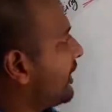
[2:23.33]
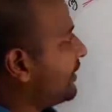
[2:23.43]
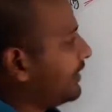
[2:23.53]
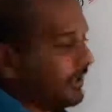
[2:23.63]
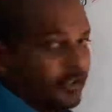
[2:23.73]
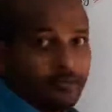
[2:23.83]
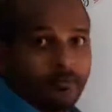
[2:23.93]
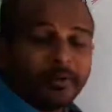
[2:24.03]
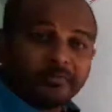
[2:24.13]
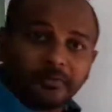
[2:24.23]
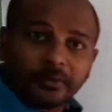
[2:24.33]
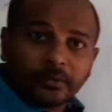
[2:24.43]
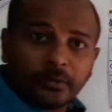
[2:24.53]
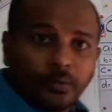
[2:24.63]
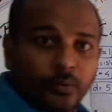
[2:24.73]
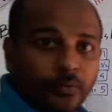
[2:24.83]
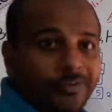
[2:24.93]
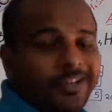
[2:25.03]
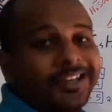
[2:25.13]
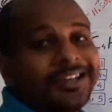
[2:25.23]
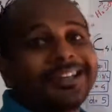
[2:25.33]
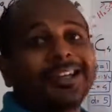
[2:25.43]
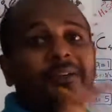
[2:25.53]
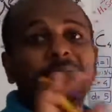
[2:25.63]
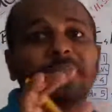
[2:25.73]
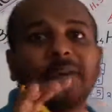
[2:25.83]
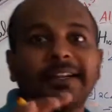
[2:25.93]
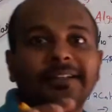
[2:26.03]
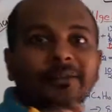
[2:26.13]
and D, what we want to do? We need to find the